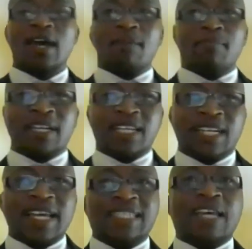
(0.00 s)
a
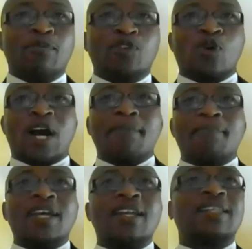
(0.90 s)
practitioner is able to come
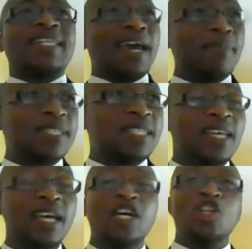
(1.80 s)
in
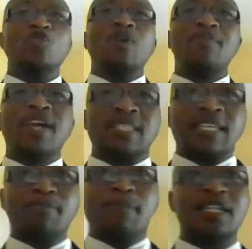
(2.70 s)
timelessly, do a
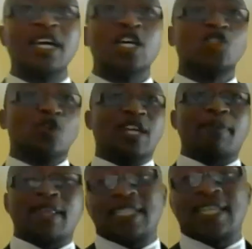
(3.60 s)
pre-assessment, so that by the